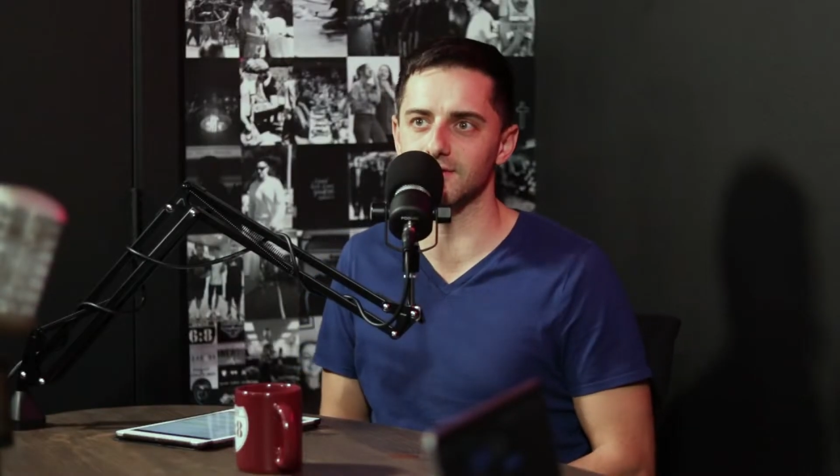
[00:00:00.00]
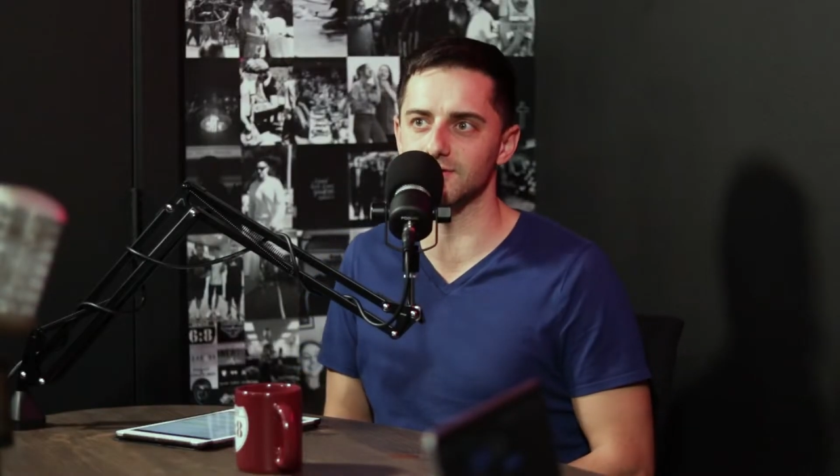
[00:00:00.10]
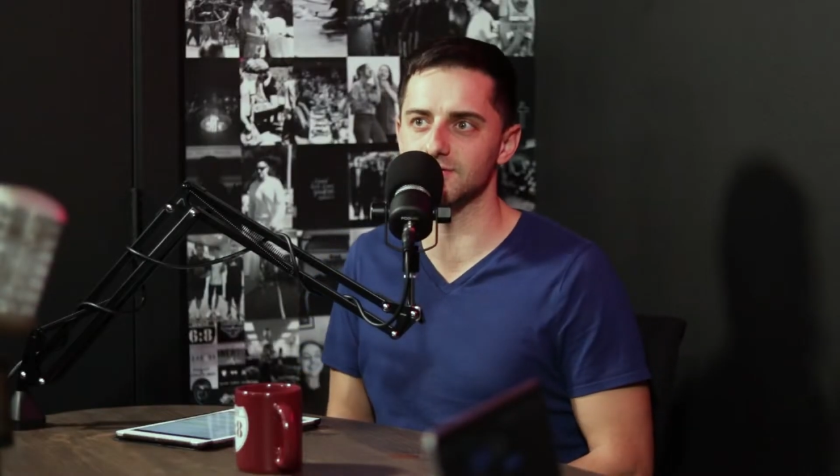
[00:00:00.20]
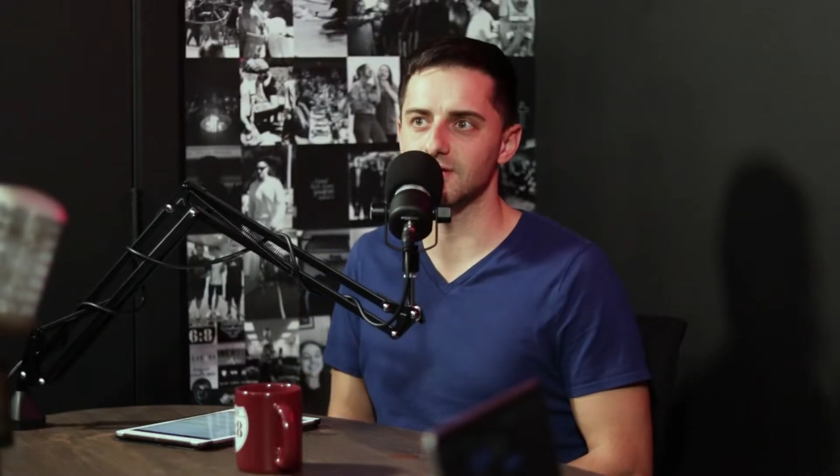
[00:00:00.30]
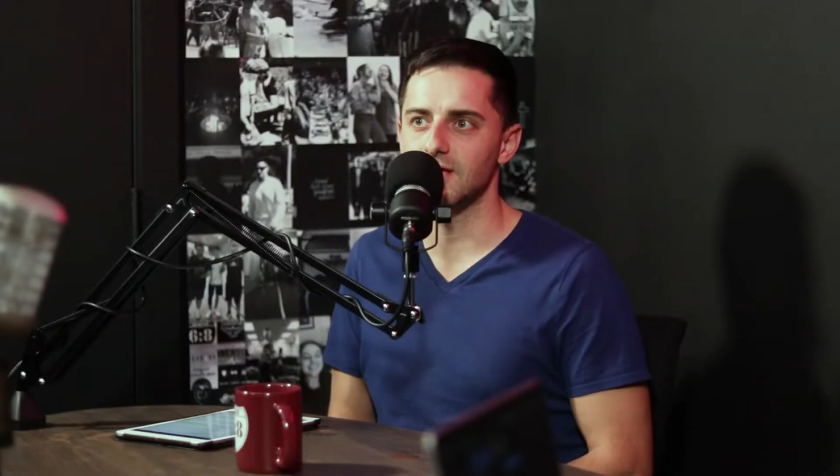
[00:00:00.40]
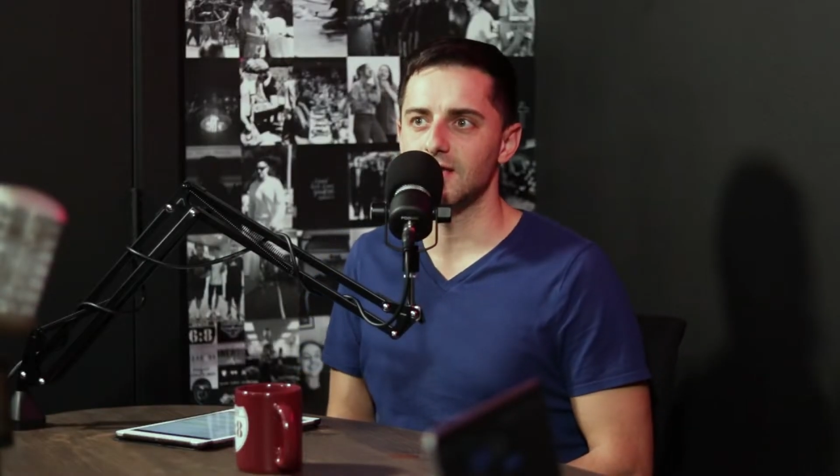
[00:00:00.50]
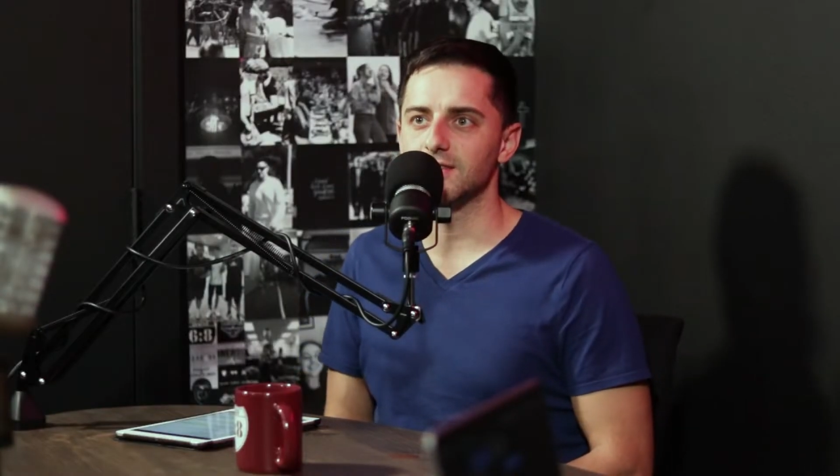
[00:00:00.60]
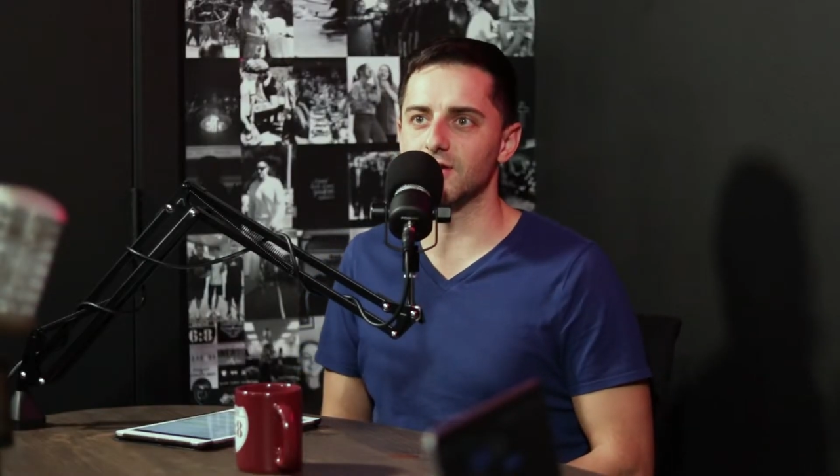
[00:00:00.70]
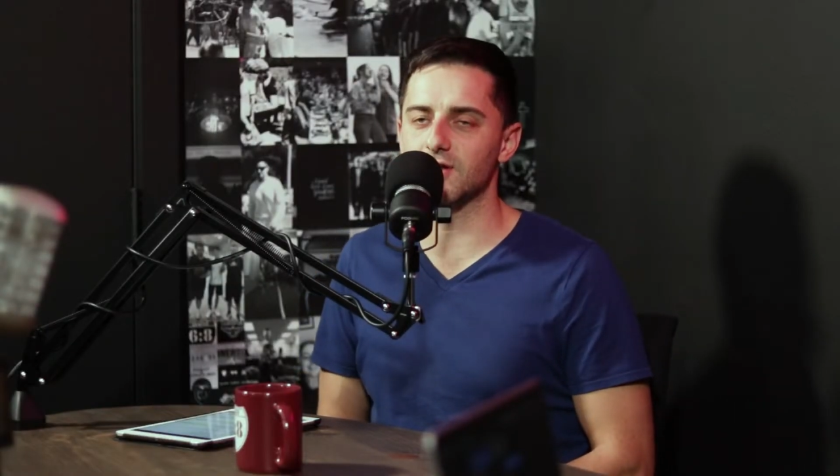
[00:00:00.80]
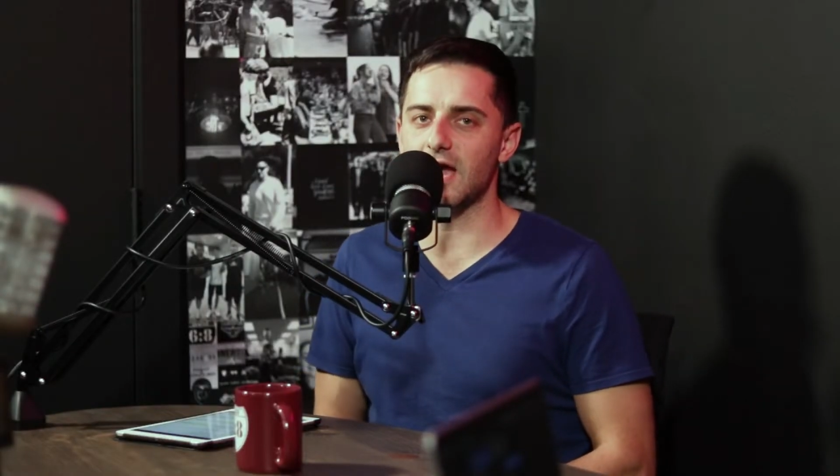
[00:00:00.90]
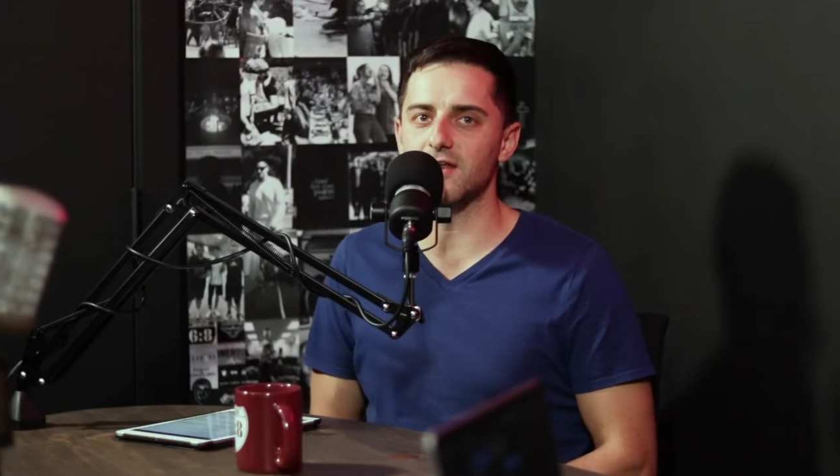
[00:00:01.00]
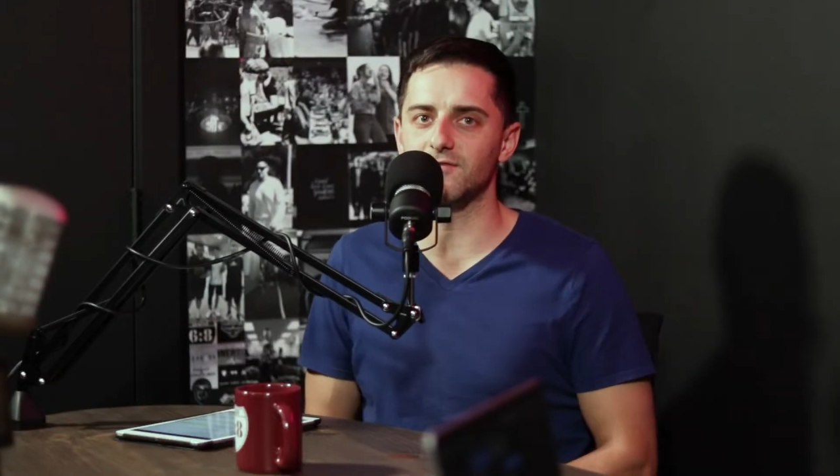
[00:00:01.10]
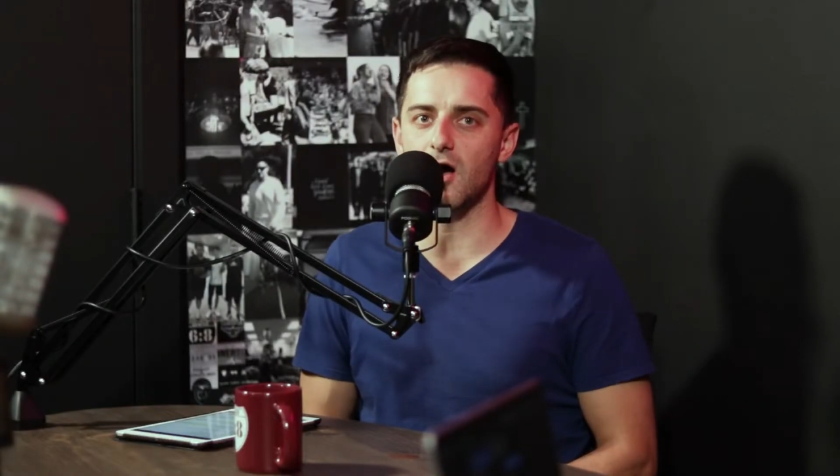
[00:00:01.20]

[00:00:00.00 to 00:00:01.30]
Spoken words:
Yes. They're kind of